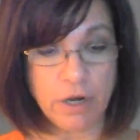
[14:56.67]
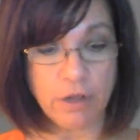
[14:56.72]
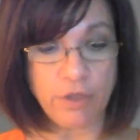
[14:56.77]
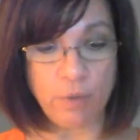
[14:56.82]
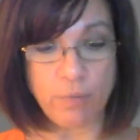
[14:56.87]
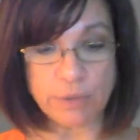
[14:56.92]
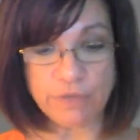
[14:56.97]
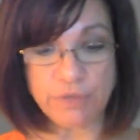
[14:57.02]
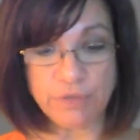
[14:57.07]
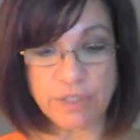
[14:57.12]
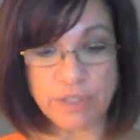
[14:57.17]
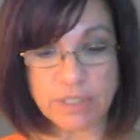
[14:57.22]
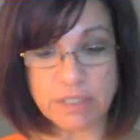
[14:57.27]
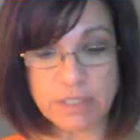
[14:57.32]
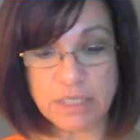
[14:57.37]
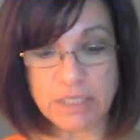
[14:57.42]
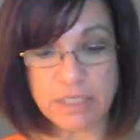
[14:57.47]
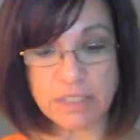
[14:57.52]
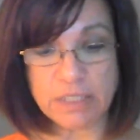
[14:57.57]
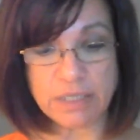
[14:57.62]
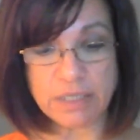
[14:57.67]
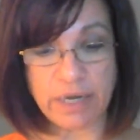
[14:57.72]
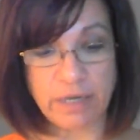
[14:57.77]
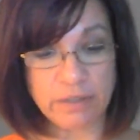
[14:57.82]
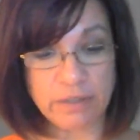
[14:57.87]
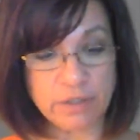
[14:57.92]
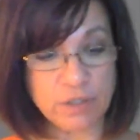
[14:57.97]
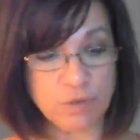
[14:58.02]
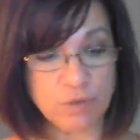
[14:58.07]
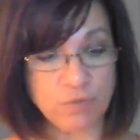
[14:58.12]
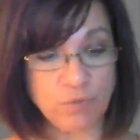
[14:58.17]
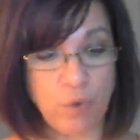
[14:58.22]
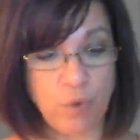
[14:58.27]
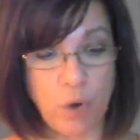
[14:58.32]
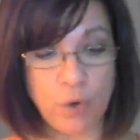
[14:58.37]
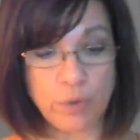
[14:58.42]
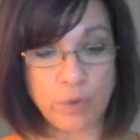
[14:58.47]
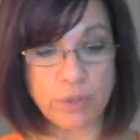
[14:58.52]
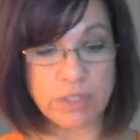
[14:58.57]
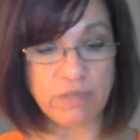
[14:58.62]
Though most of the cities, towns,
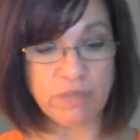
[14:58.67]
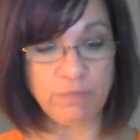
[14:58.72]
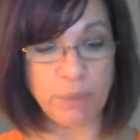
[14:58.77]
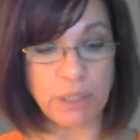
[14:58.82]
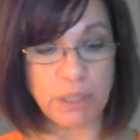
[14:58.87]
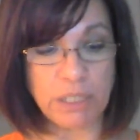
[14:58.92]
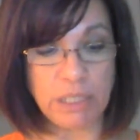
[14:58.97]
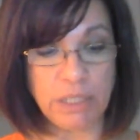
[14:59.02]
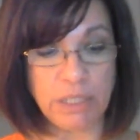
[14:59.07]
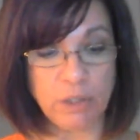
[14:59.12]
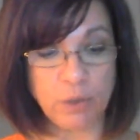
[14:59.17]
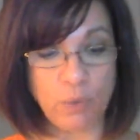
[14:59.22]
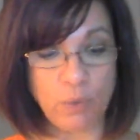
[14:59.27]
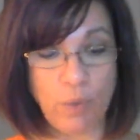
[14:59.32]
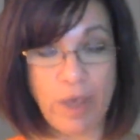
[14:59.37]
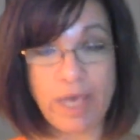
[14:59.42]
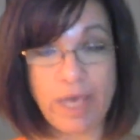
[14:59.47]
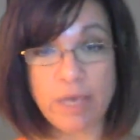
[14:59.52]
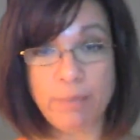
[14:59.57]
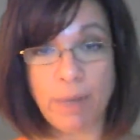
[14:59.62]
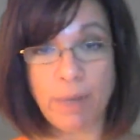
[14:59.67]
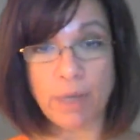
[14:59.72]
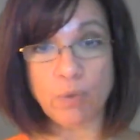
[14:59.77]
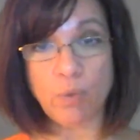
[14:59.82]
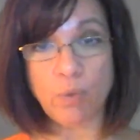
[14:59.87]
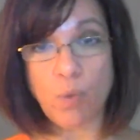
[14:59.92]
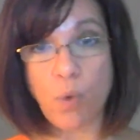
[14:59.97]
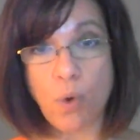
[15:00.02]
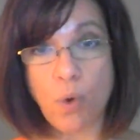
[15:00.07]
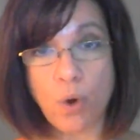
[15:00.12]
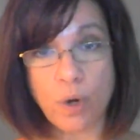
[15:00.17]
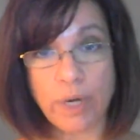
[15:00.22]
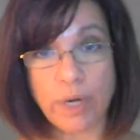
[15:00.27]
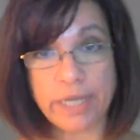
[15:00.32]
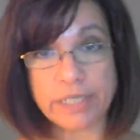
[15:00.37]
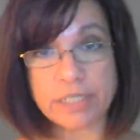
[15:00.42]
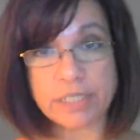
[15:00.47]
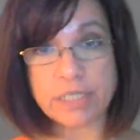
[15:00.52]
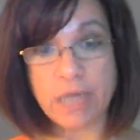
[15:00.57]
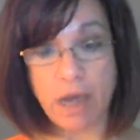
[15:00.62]
and roads have been eaten away by war
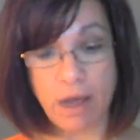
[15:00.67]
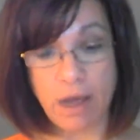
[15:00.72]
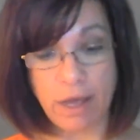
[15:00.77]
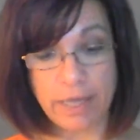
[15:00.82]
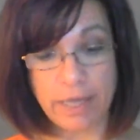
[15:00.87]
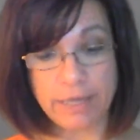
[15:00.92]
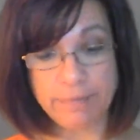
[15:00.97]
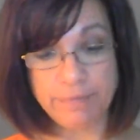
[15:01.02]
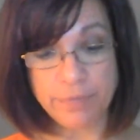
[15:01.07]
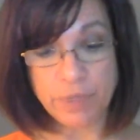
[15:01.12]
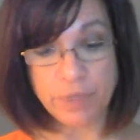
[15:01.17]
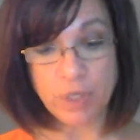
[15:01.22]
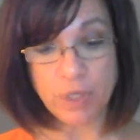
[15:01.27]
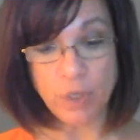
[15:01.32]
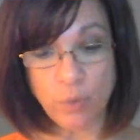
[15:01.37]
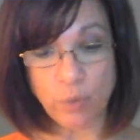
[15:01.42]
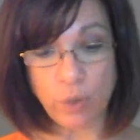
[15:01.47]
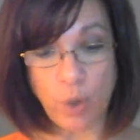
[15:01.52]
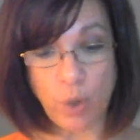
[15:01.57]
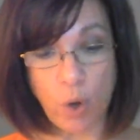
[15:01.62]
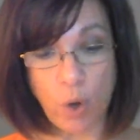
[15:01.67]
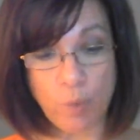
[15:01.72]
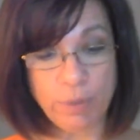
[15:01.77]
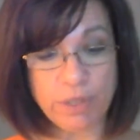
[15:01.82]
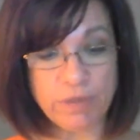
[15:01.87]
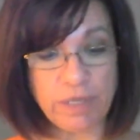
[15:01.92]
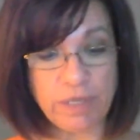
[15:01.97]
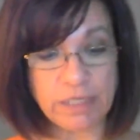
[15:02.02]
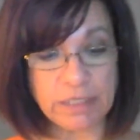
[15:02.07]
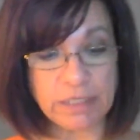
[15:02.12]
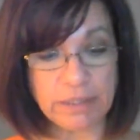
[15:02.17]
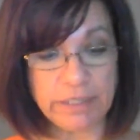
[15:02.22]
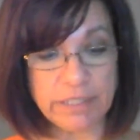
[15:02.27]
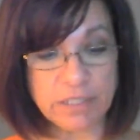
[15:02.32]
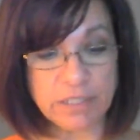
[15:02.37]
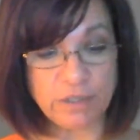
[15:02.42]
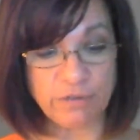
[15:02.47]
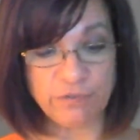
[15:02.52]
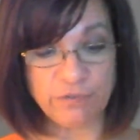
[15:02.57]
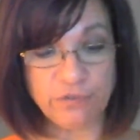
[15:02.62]
and time, we're hoping that at
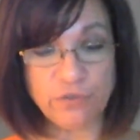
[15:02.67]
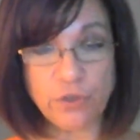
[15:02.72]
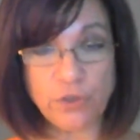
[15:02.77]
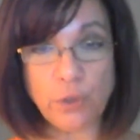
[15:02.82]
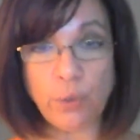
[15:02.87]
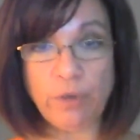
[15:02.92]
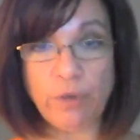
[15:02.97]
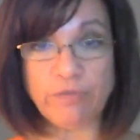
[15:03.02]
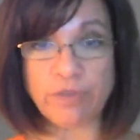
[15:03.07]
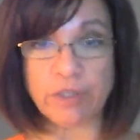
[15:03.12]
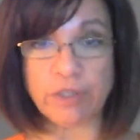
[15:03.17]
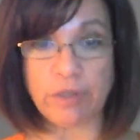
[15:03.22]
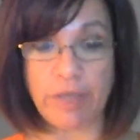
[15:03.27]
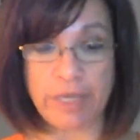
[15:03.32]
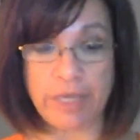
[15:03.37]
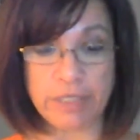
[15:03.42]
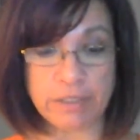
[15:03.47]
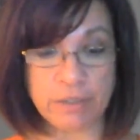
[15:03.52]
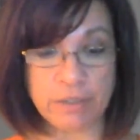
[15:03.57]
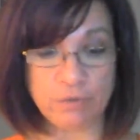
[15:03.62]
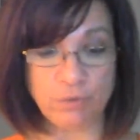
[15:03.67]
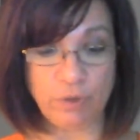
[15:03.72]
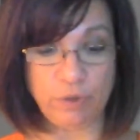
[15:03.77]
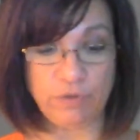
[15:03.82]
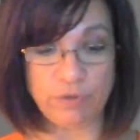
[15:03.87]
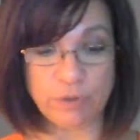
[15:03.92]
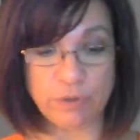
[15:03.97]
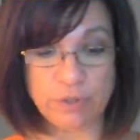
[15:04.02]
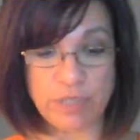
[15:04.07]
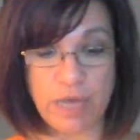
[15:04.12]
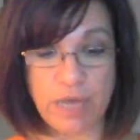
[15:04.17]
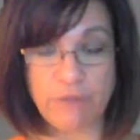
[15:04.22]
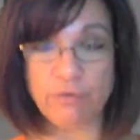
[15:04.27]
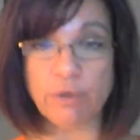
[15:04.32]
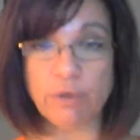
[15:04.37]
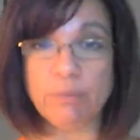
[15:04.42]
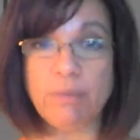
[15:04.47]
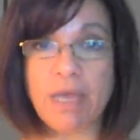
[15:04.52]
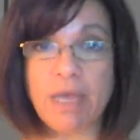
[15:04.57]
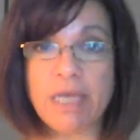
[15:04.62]
least a few of the lakes and rivers have
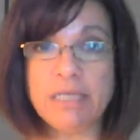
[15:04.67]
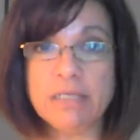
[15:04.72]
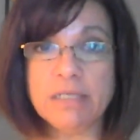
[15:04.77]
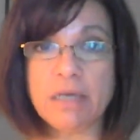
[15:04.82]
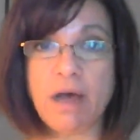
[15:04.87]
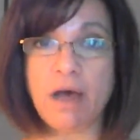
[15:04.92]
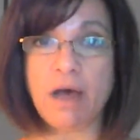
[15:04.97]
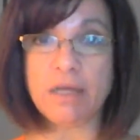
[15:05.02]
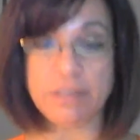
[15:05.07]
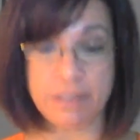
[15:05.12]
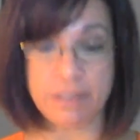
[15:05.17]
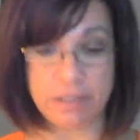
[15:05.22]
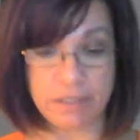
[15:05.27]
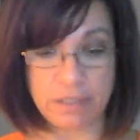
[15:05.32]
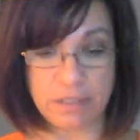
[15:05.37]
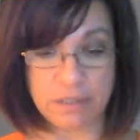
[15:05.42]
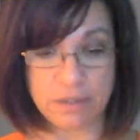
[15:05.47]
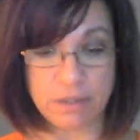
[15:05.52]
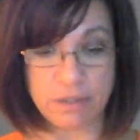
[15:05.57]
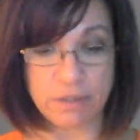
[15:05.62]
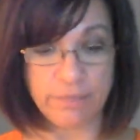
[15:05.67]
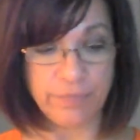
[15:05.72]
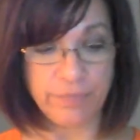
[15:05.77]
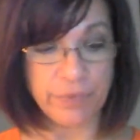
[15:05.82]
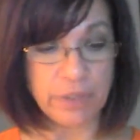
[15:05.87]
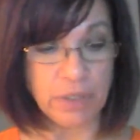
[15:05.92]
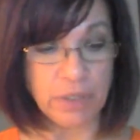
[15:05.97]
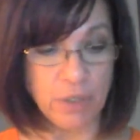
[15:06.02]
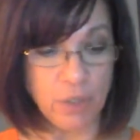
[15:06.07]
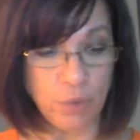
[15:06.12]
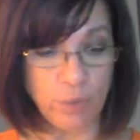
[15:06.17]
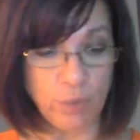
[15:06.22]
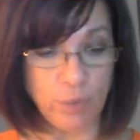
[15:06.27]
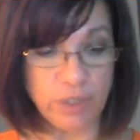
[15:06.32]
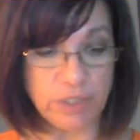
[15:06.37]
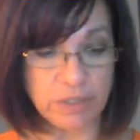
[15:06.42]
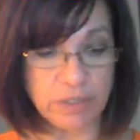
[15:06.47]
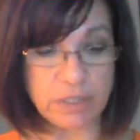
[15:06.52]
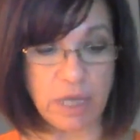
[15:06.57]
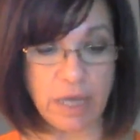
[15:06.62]
remained constant. We
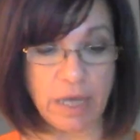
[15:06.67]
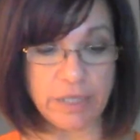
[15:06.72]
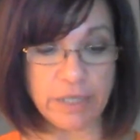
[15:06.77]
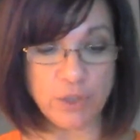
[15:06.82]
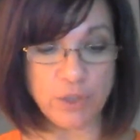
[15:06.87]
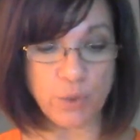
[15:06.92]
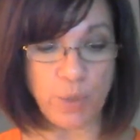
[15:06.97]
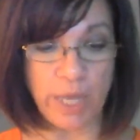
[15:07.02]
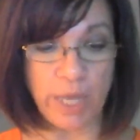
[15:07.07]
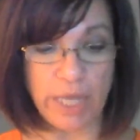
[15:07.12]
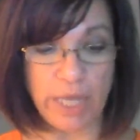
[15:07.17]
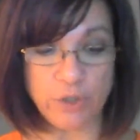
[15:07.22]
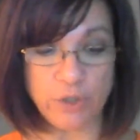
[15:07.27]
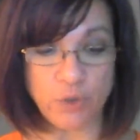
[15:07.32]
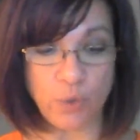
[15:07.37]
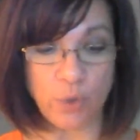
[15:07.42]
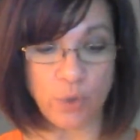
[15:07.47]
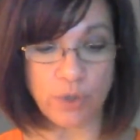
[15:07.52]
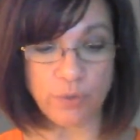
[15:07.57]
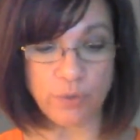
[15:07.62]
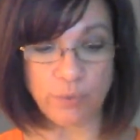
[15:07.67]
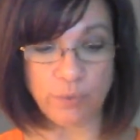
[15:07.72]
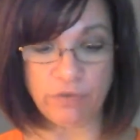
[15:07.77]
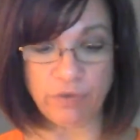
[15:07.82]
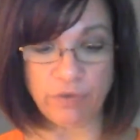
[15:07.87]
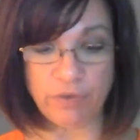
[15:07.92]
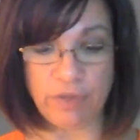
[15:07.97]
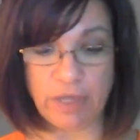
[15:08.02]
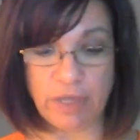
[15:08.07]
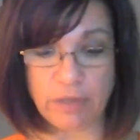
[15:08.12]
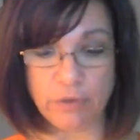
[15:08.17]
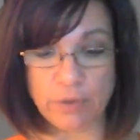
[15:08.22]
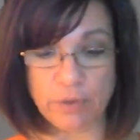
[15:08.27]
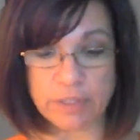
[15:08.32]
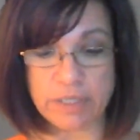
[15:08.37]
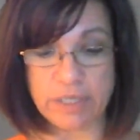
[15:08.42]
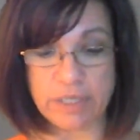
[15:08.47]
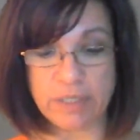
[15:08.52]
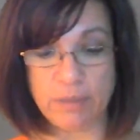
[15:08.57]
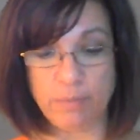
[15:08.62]
decide to head toward a river that looks
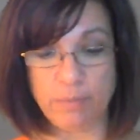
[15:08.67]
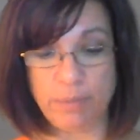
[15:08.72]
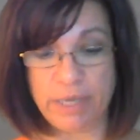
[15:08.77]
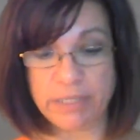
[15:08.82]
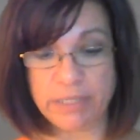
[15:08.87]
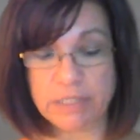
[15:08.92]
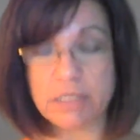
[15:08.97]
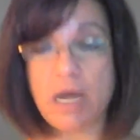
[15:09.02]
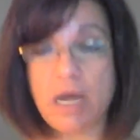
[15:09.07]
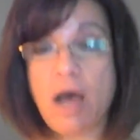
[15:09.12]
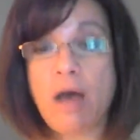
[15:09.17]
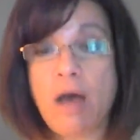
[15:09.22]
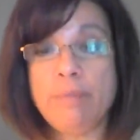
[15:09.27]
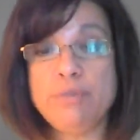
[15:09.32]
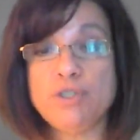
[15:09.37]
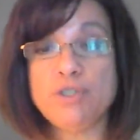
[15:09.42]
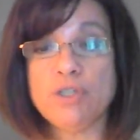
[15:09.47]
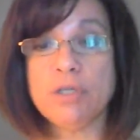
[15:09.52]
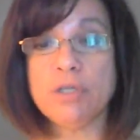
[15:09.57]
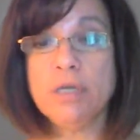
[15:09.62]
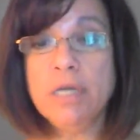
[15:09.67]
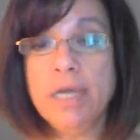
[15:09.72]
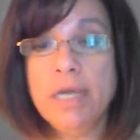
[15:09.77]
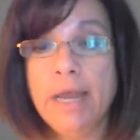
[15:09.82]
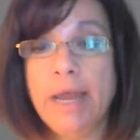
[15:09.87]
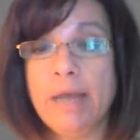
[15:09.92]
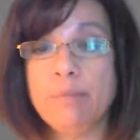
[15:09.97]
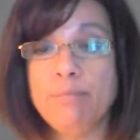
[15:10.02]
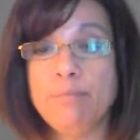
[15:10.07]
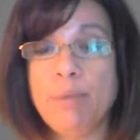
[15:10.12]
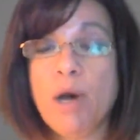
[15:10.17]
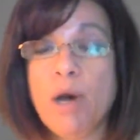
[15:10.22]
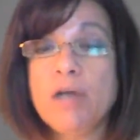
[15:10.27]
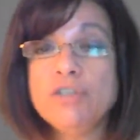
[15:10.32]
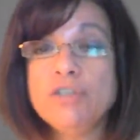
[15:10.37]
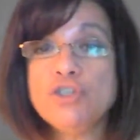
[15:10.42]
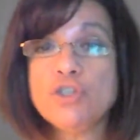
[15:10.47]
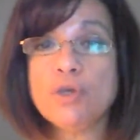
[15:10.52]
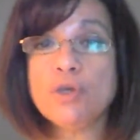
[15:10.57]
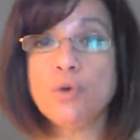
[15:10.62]
like the best option and
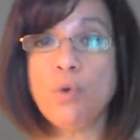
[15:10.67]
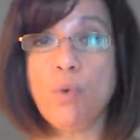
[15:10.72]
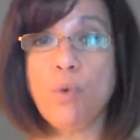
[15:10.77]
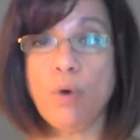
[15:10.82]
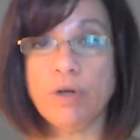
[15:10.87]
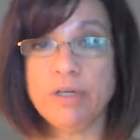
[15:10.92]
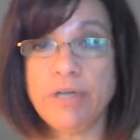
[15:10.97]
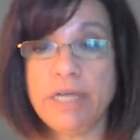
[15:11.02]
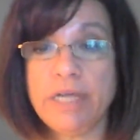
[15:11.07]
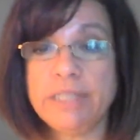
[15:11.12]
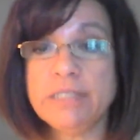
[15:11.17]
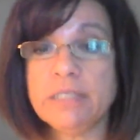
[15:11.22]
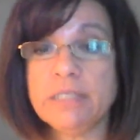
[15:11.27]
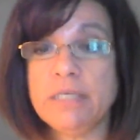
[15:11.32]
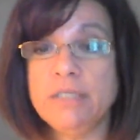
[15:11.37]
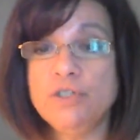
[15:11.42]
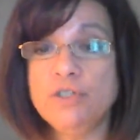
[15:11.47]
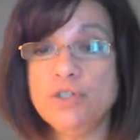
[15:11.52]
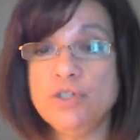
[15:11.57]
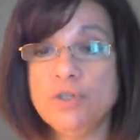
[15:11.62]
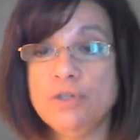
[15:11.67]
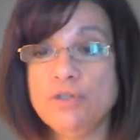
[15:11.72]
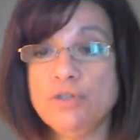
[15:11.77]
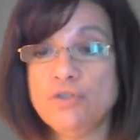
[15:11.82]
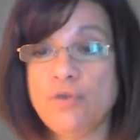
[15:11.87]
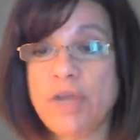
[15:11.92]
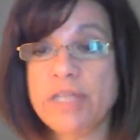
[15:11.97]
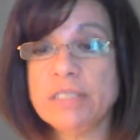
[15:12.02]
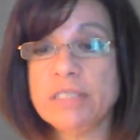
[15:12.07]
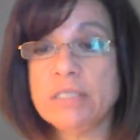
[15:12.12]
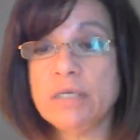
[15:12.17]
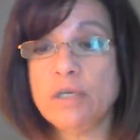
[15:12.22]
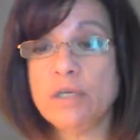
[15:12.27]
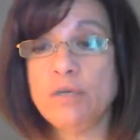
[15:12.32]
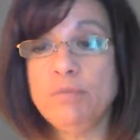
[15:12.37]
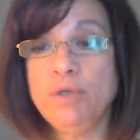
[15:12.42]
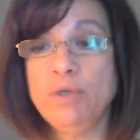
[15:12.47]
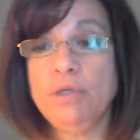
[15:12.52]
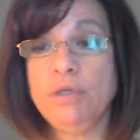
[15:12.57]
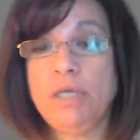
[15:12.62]
punch the coordinates into the transit
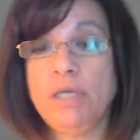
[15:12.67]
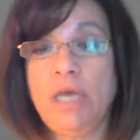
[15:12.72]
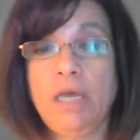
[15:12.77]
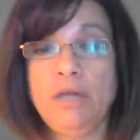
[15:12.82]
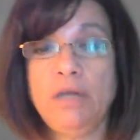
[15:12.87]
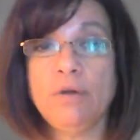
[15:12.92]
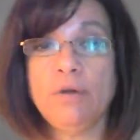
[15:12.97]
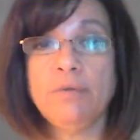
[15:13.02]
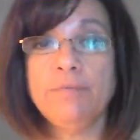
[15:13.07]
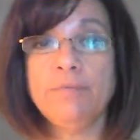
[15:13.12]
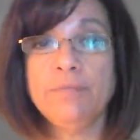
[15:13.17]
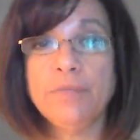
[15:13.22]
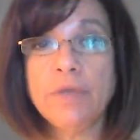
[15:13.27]
communicator.